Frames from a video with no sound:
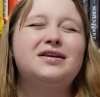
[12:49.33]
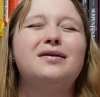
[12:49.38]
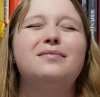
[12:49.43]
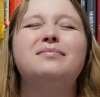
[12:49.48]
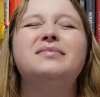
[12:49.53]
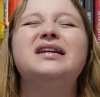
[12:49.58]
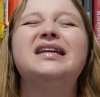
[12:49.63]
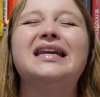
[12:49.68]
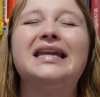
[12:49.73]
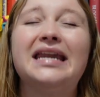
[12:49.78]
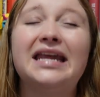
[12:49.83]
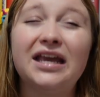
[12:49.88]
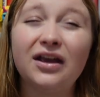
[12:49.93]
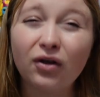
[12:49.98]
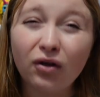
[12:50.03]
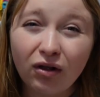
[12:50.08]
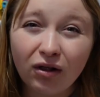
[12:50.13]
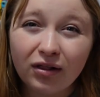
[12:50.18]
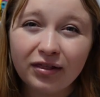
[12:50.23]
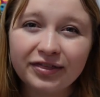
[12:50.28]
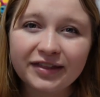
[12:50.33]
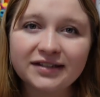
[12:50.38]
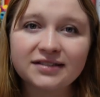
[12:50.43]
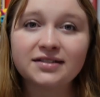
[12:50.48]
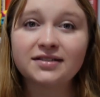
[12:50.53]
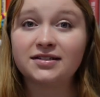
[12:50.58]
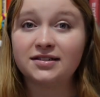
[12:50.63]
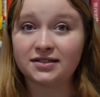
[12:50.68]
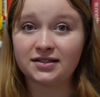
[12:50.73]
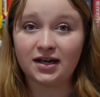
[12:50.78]
him Neil?
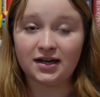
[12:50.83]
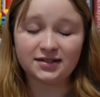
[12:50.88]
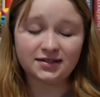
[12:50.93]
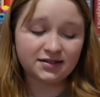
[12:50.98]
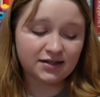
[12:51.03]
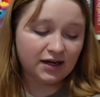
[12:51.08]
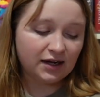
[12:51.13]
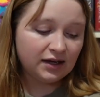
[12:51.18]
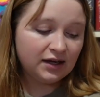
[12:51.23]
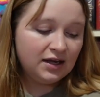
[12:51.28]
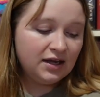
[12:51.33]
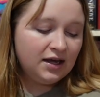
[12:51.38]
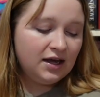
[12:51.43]
That's disgusting.